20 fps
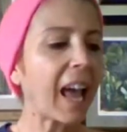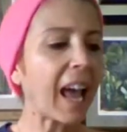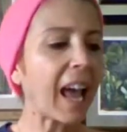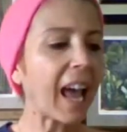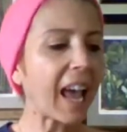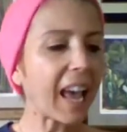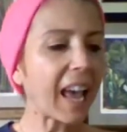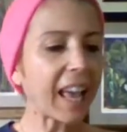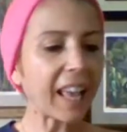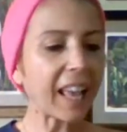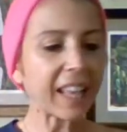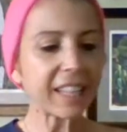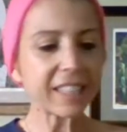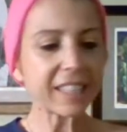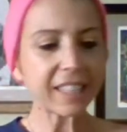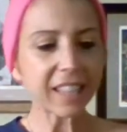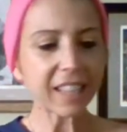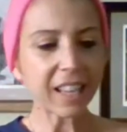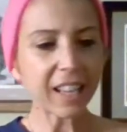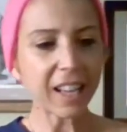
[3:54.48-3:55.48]

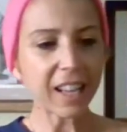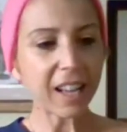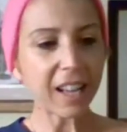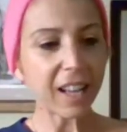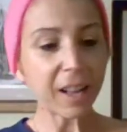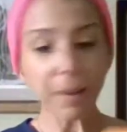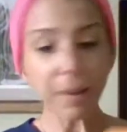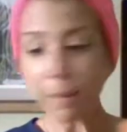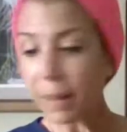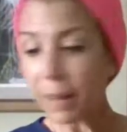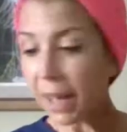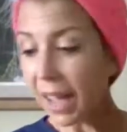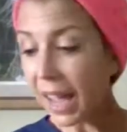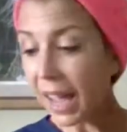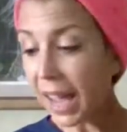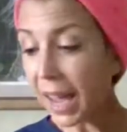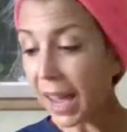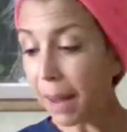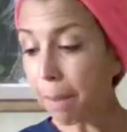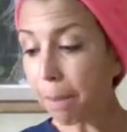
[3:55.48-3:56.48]
and
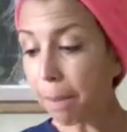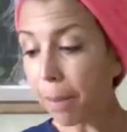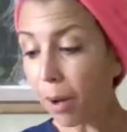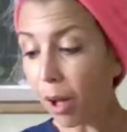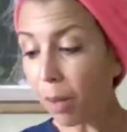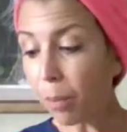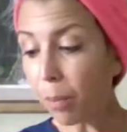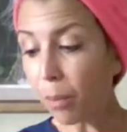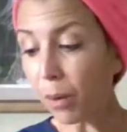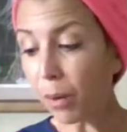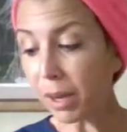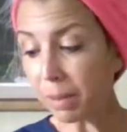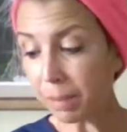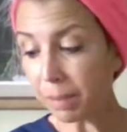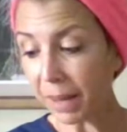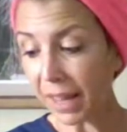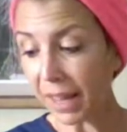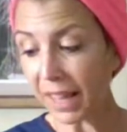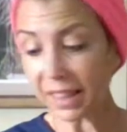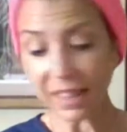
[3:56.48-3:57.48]
a ballpoint
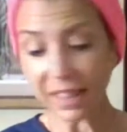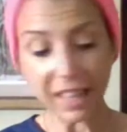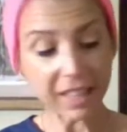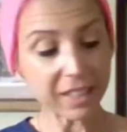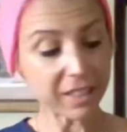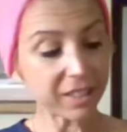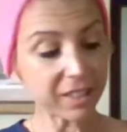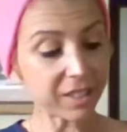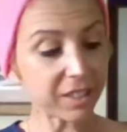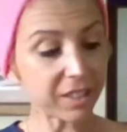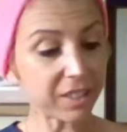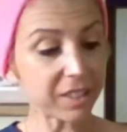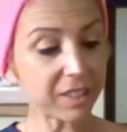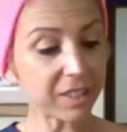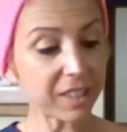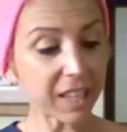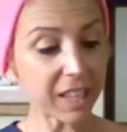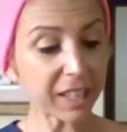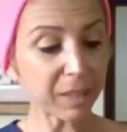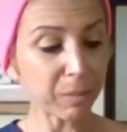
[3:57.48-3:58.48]
pen. That is the
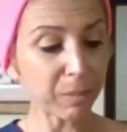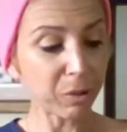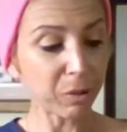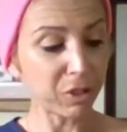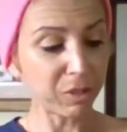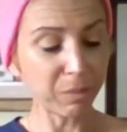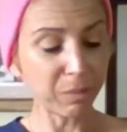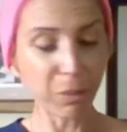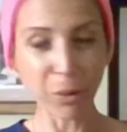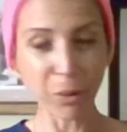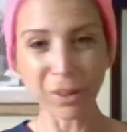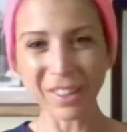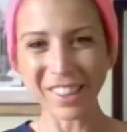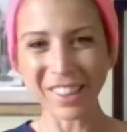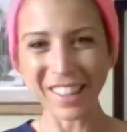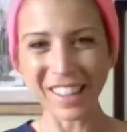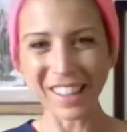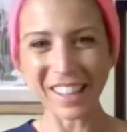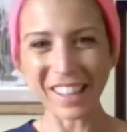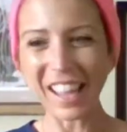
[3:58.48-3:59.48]
second most important
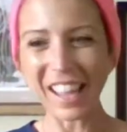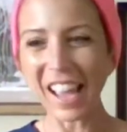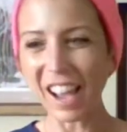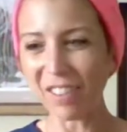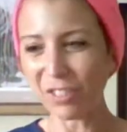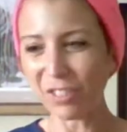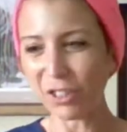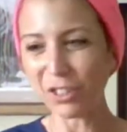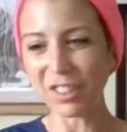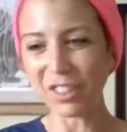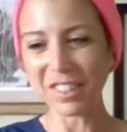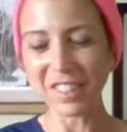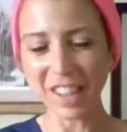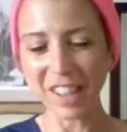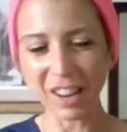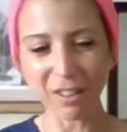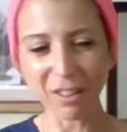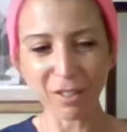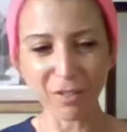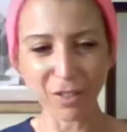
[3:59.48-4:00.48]
thing after the
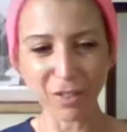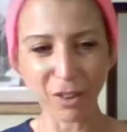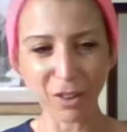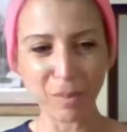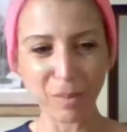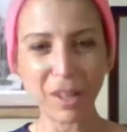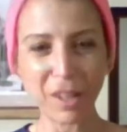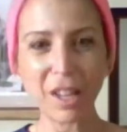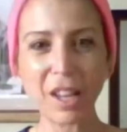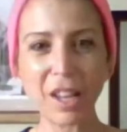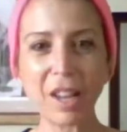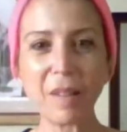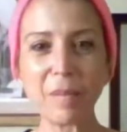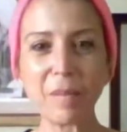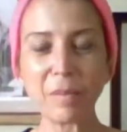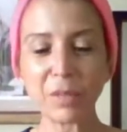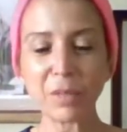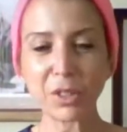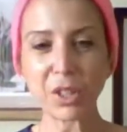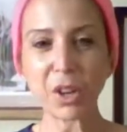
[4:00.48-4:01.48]
styrofoam.
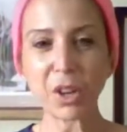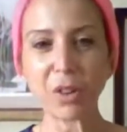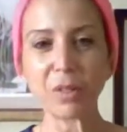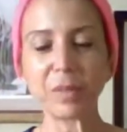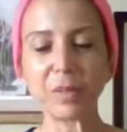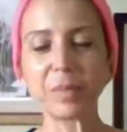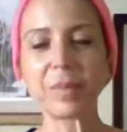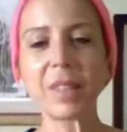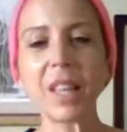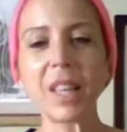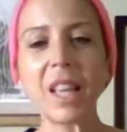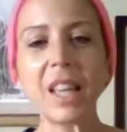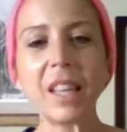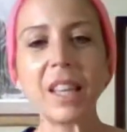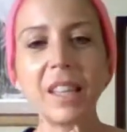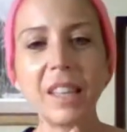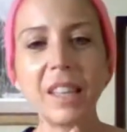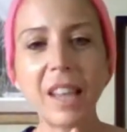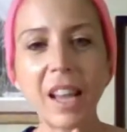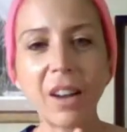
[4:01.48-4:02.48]
So
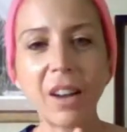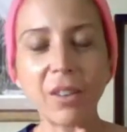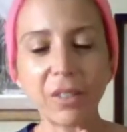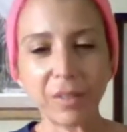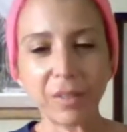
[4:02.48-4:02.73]
now